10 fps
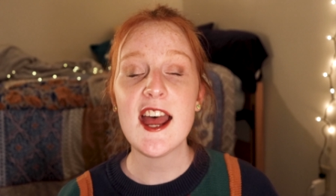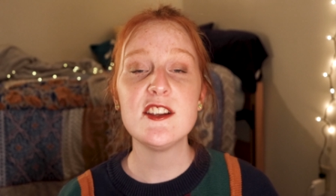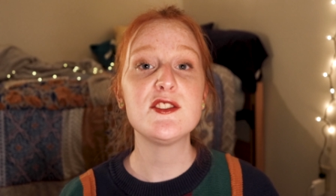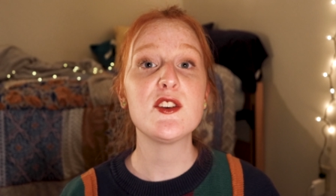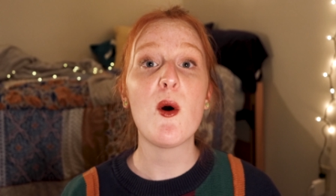
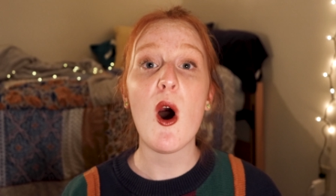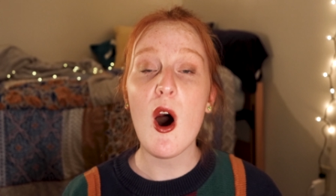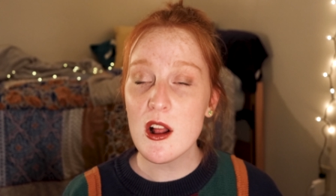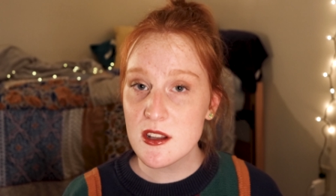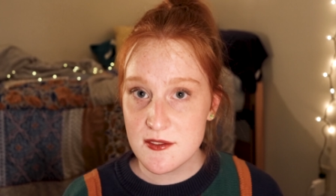And so
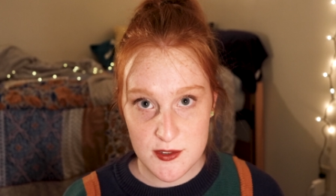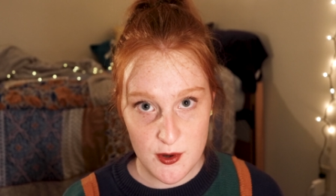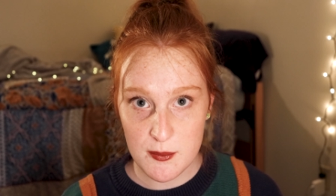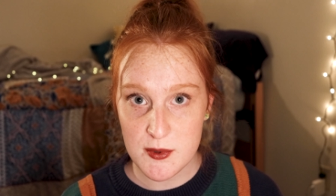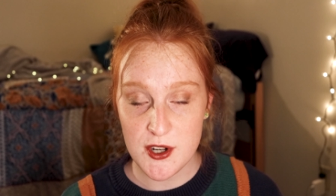all of
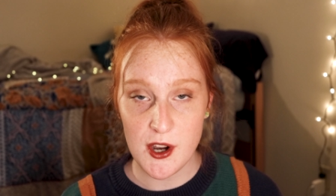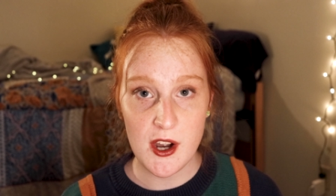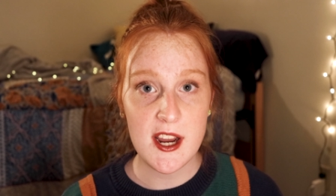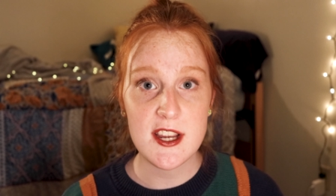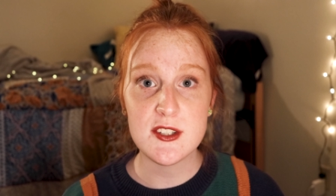
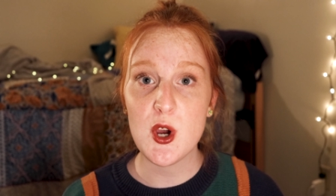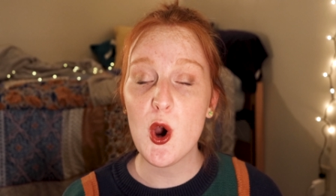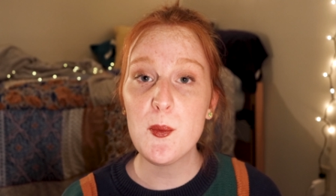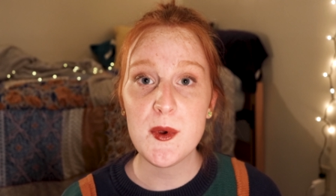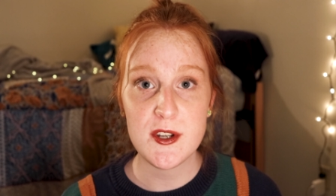scripture is
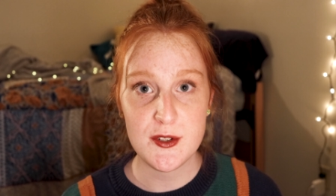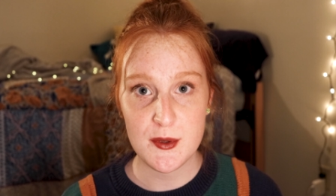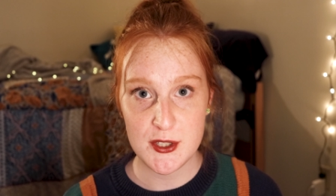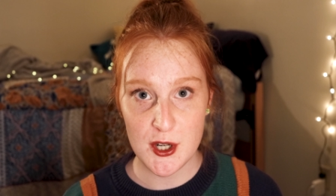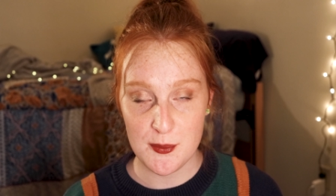open
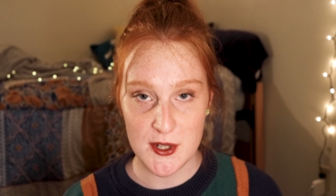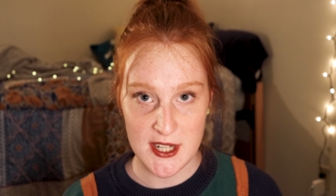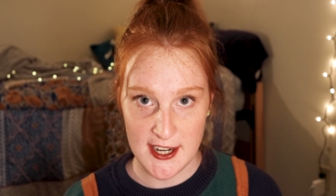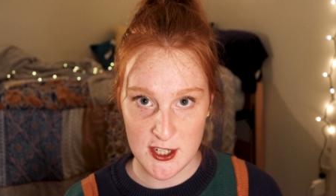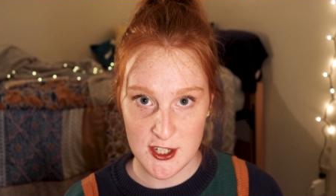to
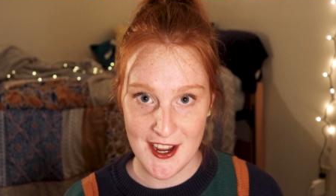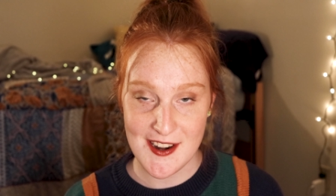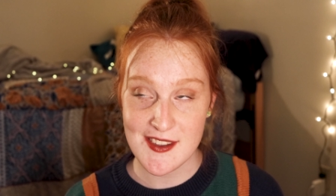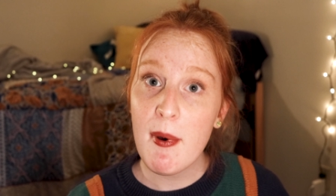interpretation,